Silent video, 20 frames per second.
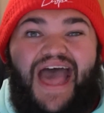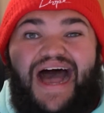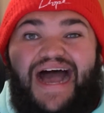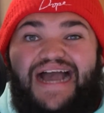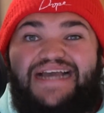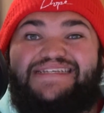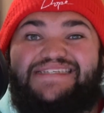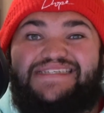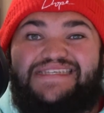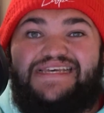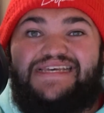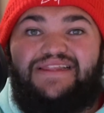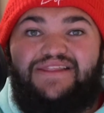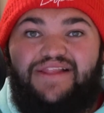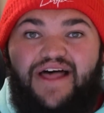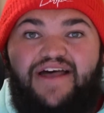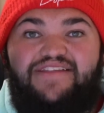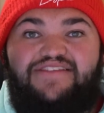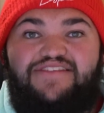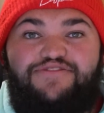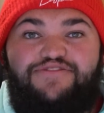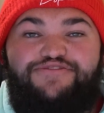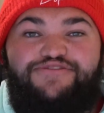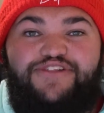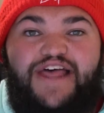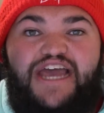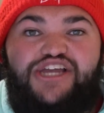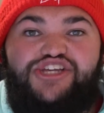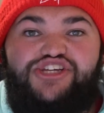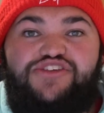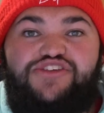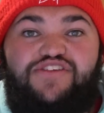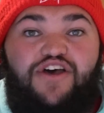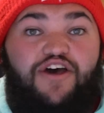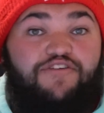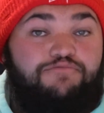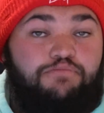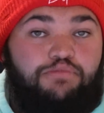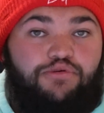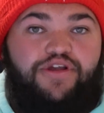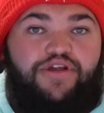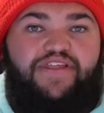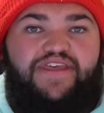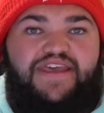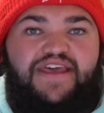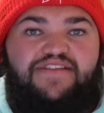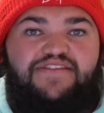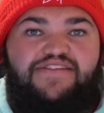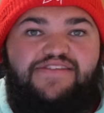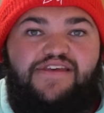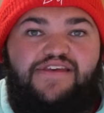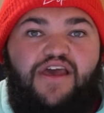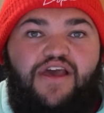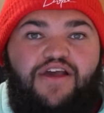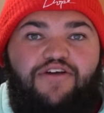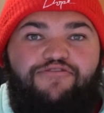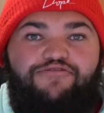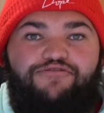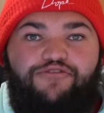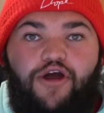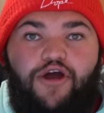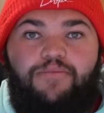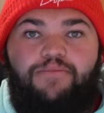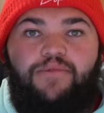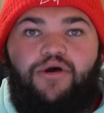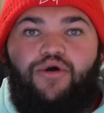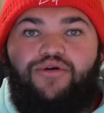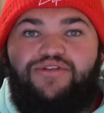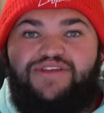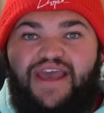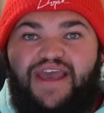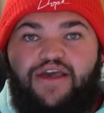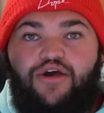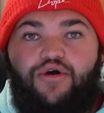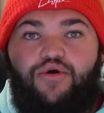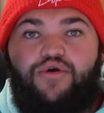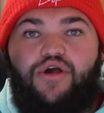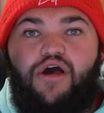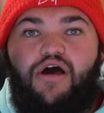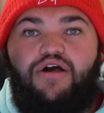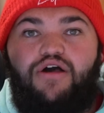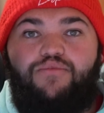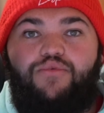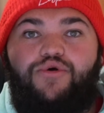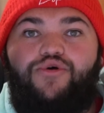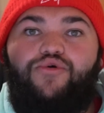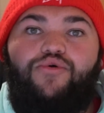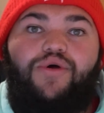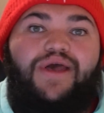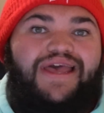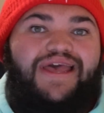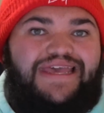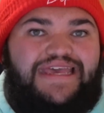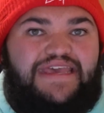I see lots of flashes of brilliance from Onyeka Okongwu,